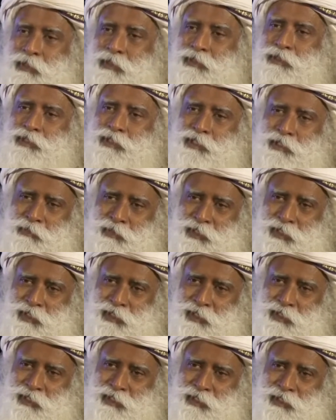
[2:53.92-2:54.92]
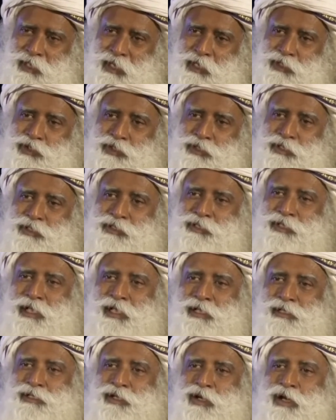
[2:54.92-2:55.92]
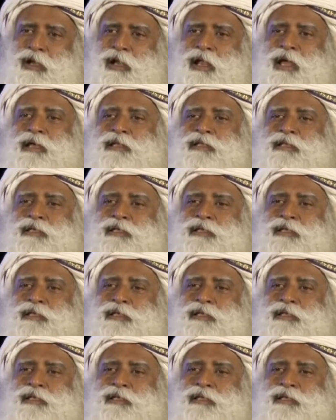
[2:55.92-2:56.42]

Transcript: Similarly, cancerous cells are like